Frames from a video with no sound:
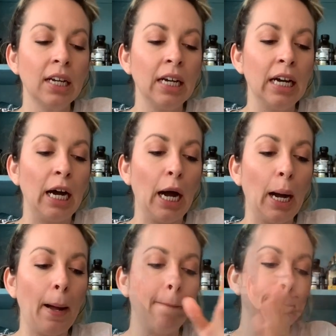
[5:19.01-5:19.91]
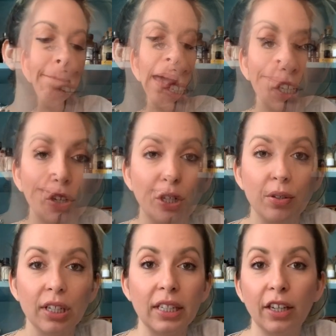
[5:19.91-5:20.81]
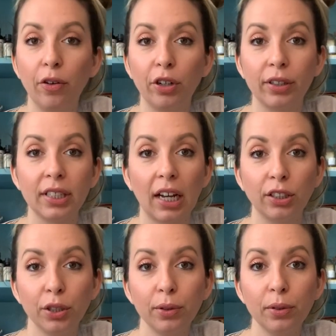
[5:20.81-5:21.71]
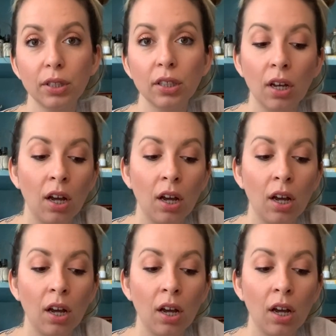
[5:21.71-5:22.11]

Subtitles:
That you can use it to heal your tattoos.